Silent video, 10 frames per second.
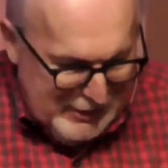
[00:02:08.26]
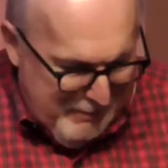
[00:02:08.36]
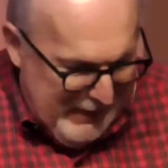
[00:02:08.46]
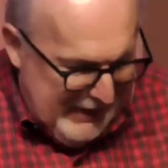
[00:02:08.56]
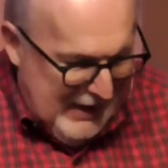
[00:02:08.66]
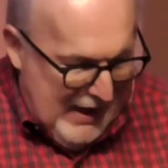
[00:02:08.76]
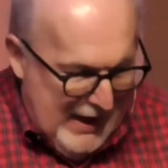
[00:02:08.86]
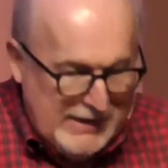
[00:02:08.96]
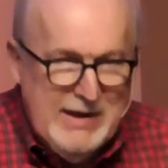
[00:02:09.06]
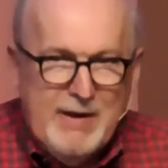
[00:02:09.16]
the big
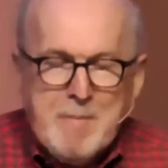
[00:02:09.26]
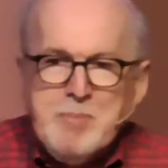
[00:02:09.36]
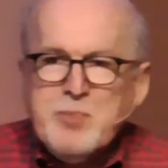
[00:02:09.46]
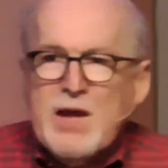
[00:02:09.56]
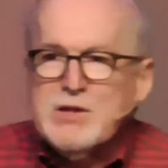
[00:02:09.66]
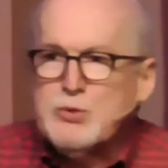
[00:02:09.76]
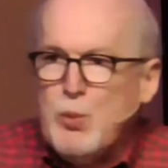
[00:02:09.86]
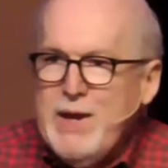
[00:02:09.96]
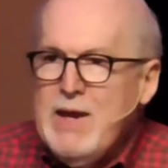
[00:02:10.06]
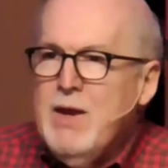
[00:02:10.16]
idea. As
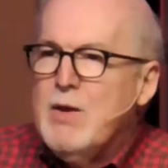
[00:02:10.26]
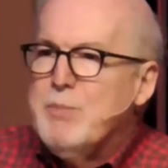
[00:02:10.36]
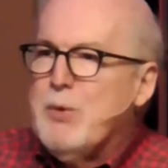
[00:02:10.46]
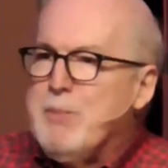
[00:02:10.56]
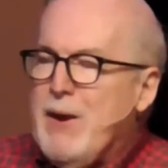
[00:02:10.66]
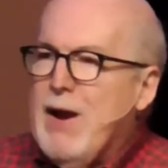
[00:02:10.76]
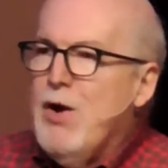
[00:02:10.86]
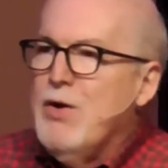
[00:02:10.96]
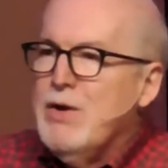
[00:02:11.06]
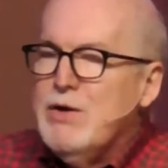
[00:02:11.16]
we
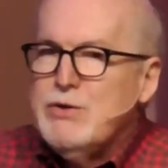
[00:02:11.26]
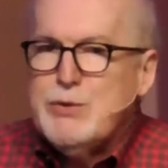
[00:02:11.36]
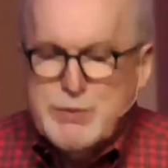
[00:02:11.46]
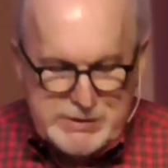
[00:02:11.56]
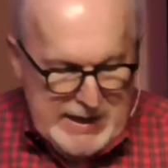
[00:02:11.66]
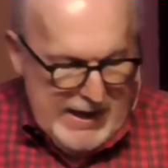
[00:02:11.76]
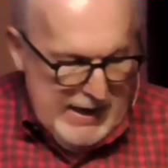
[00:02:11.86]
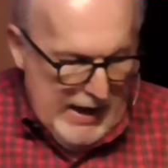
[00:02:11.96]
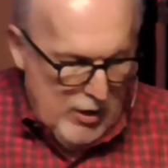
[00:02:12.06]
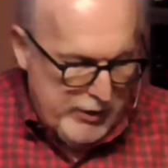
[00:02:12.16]
prepare to
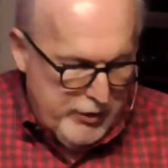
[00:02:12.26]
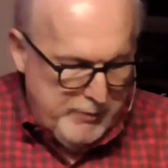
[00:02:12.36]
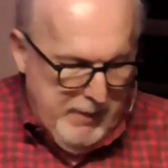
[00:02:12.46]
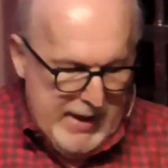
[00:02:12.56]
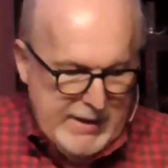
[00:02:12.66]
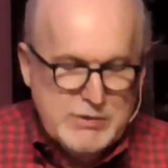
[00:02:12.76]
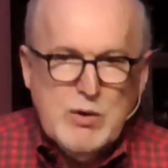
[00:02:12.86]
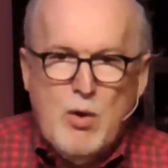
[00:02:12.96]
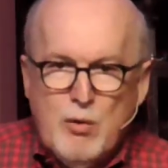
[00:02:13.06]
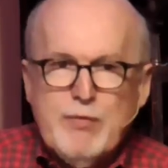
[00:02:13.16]
say our
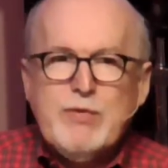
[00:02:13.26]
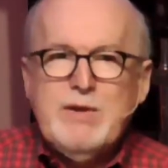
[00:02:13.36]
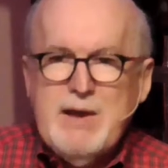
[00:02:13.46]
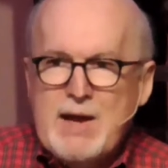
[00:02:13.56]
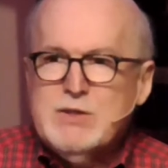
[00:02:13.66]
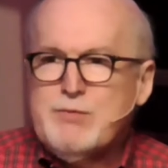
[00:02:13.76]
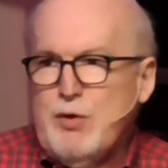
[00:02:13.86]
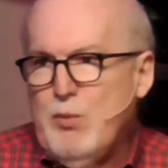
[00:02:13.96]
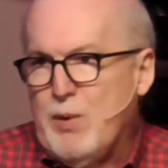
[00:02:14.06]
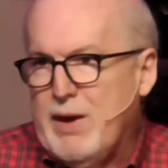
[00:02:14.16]
goodbyes over the next
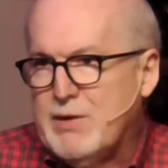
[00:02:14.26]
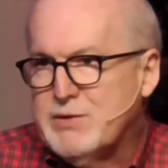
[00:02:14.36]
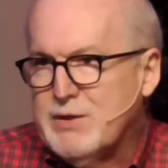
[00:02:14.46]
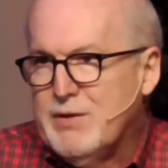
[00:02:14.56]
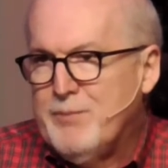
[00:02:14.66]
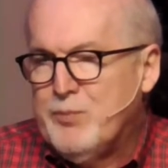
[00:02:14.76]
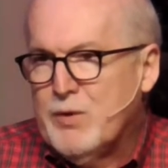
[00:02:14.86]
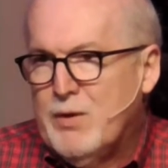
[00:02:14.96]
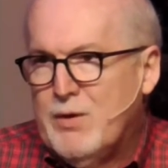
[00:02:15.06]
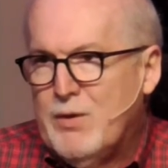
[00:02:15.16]
few weeks,
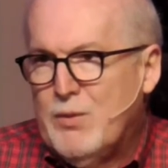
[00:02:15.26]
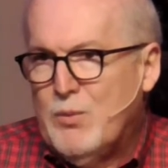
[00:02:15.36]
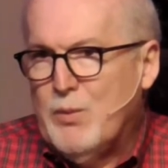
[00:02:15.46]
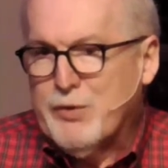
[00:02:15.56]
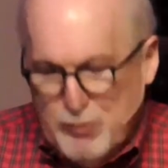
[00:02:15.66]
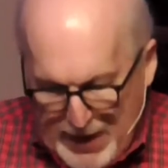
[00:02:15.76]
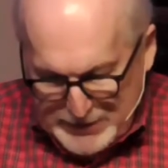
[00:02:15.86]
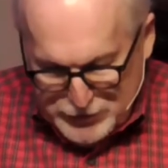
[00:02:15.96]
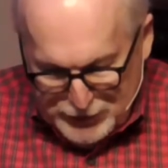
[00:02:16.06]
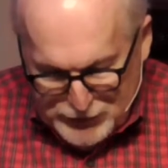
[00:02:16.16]
with
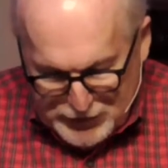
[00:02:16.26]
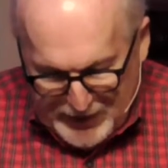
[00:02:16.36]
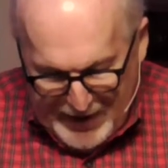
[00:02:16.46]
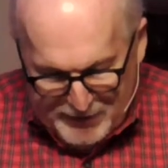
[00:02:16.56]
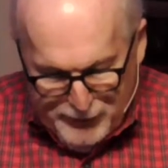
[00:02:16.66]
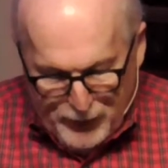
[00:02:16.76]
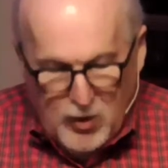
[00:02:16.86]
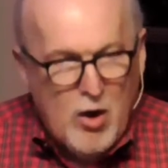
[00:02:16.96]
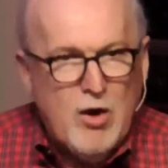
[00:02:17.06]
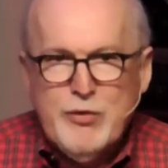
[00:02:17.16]
gratitude to God
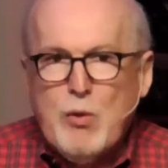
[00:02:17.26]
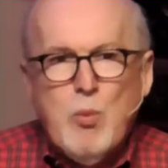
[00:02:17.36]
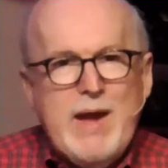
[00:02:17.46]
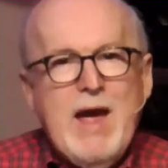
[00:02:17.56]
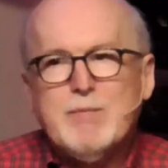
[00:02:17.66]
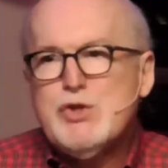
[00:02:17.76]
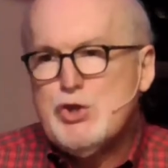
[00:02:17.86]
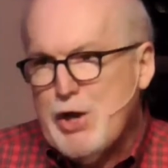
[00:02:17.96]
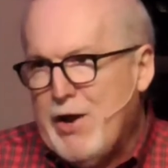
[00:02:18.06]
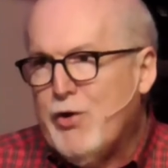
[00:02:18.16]
for all that we have
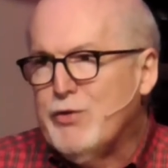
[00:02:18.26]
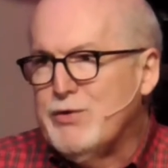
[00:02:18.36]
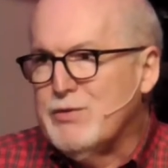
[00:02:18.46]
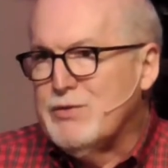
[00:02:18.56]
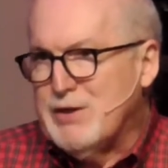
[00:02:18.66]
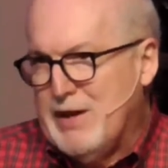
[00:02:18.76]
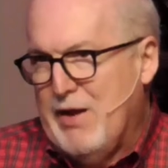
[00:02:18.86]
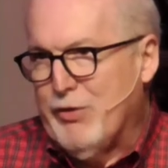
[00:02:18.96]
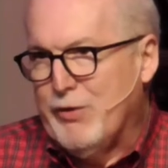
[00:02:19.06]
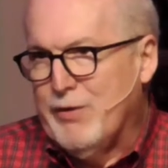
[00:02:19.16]
shared
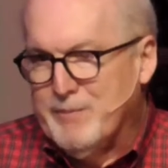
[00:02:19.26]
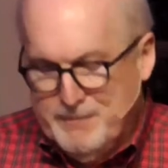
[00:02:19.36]
together,